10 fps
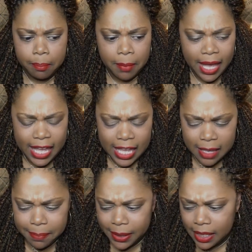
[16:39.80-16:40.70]

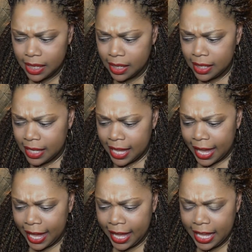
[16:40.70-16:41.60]
Maybe
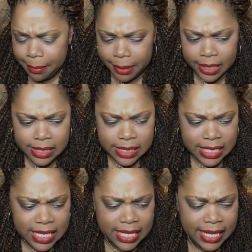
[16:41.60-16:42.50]
Amy's
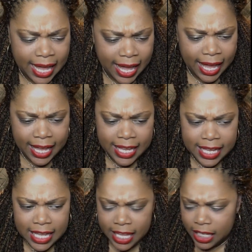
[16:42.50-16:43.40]
D N
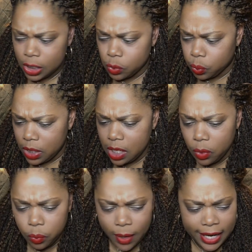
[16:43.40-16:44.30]
A is
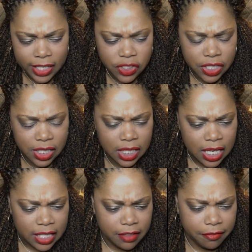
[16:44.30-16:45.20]
rearranging
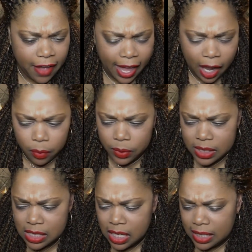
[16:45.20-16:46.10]
the
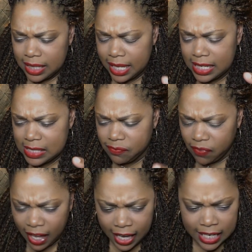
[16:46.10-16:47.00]
virus that is
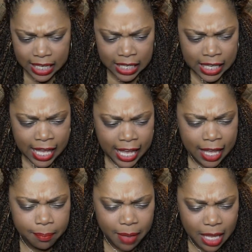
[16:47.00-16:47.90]
Fanning,
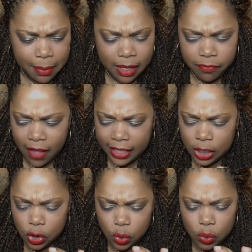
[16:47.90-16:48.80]
and maybe if I
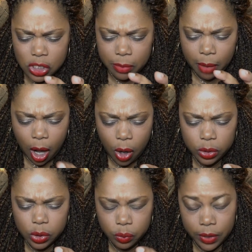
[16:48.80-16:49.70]
can do some
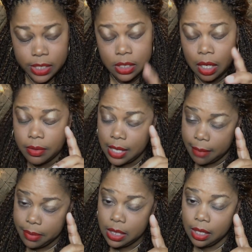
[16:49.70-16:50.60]
alteration. I was
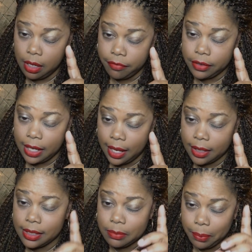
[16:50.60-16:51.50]
like, be careful now,
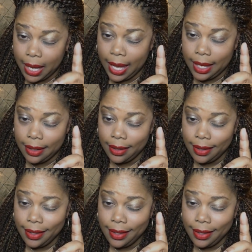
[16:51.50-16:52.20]
because Pat,